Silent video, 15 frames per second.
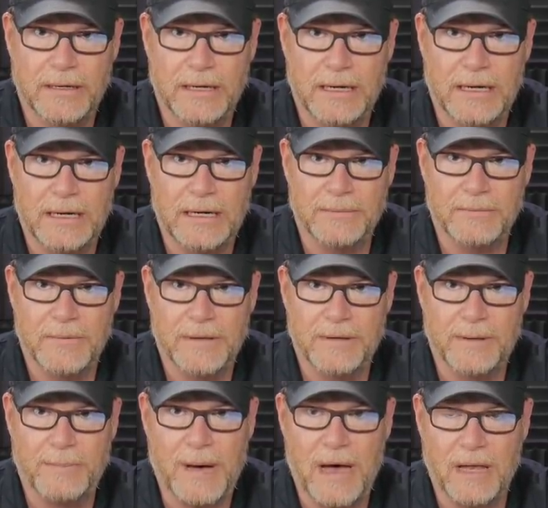Uh,
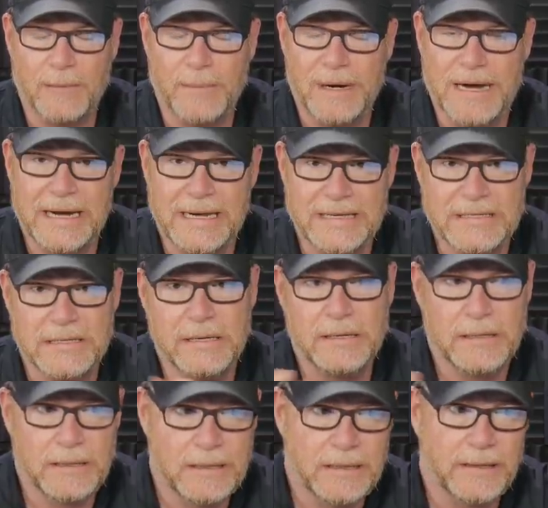the Polymer80s,
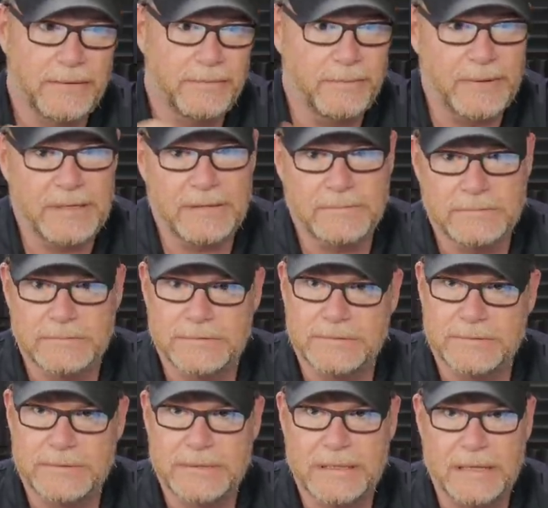well,
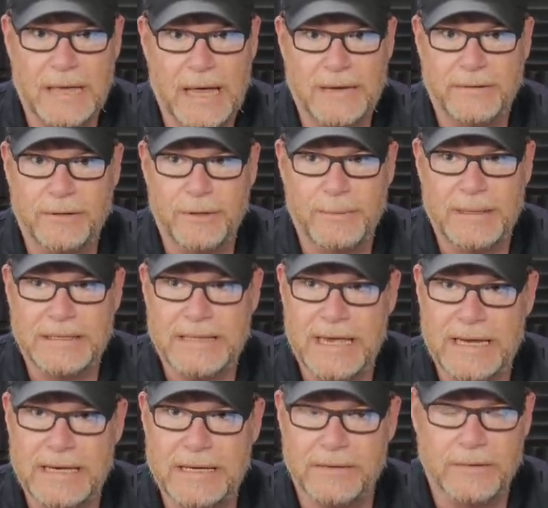I don't know about
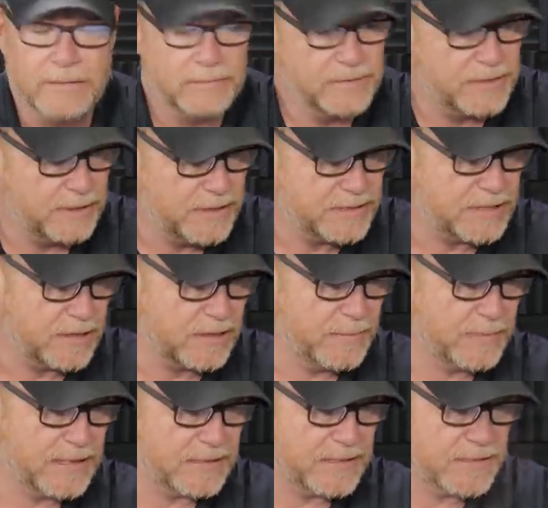that either. So let's talk
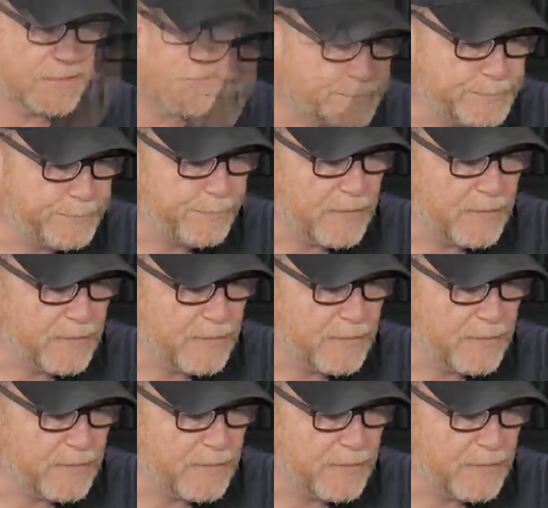about this.